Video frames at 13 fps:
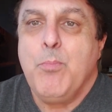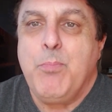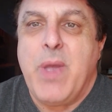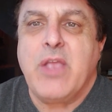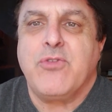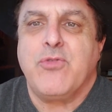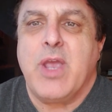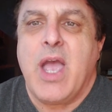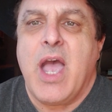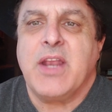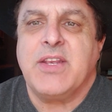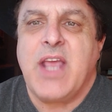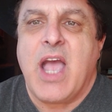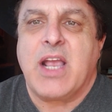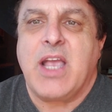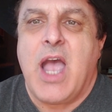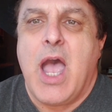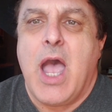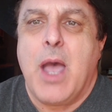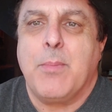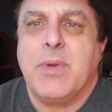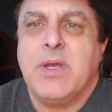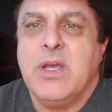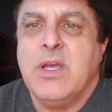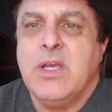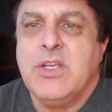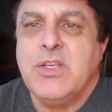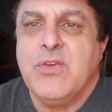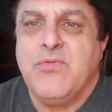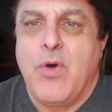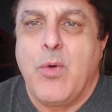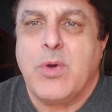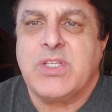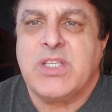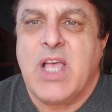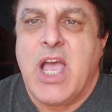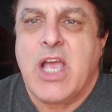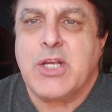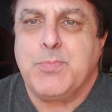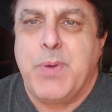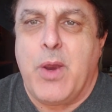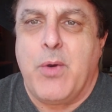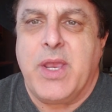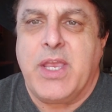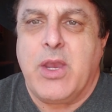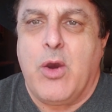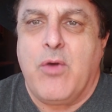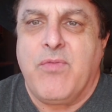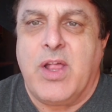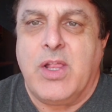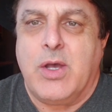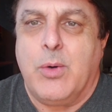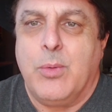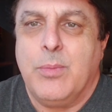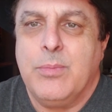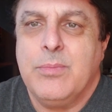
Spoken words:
Patreon.com/Perry Caravello.